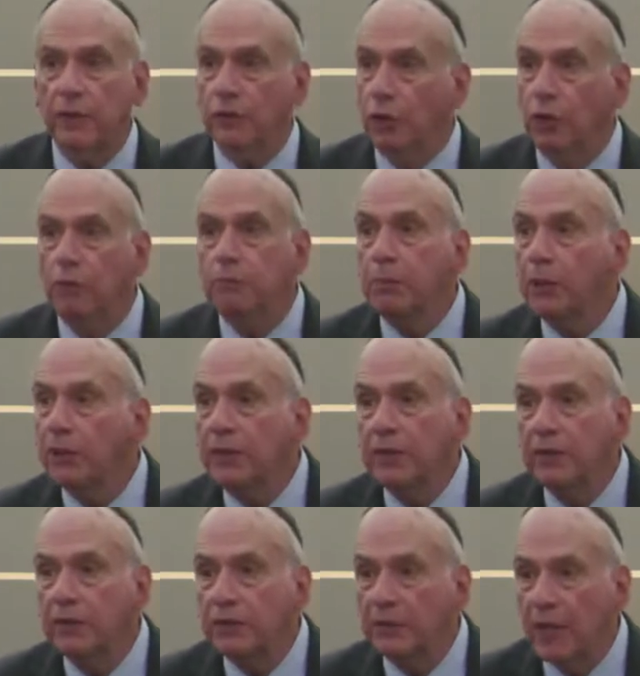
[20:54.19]
No
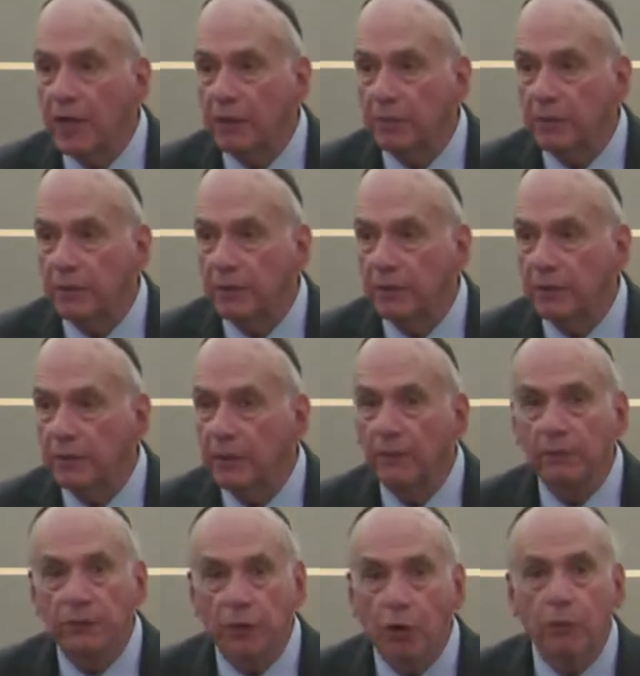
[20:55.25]
burning of the Talmud,
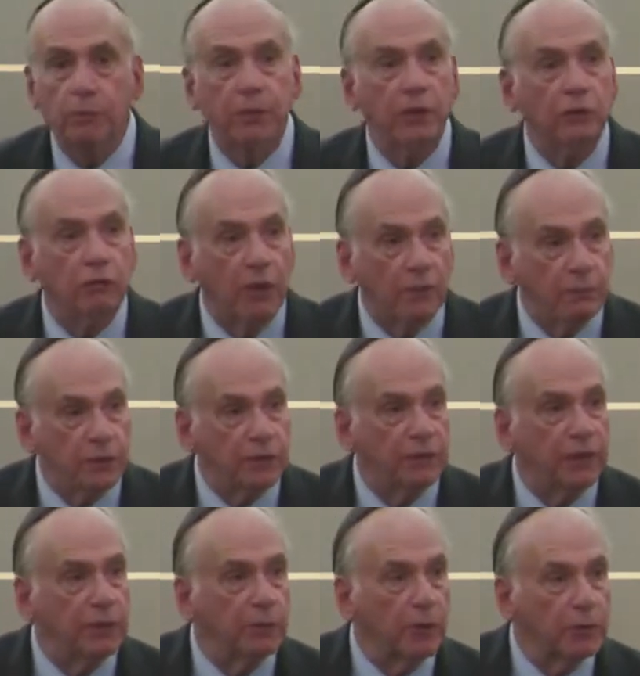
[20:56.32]
no pogroms
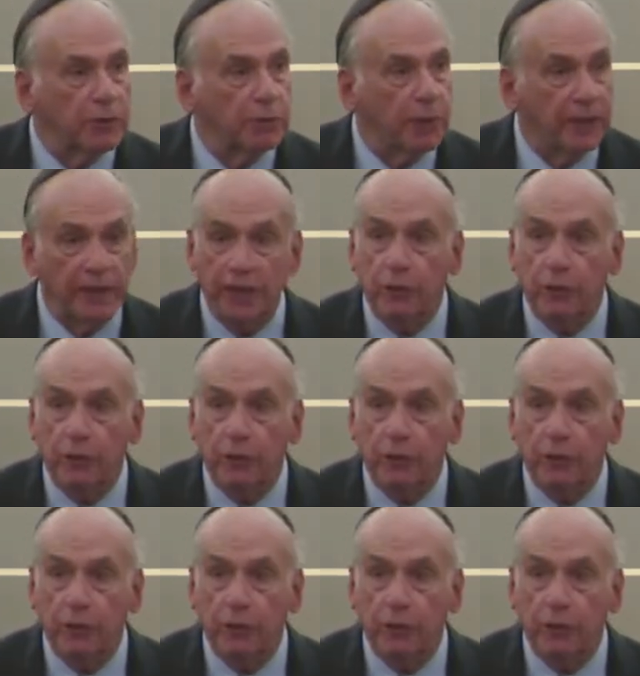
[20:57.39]
for the most part.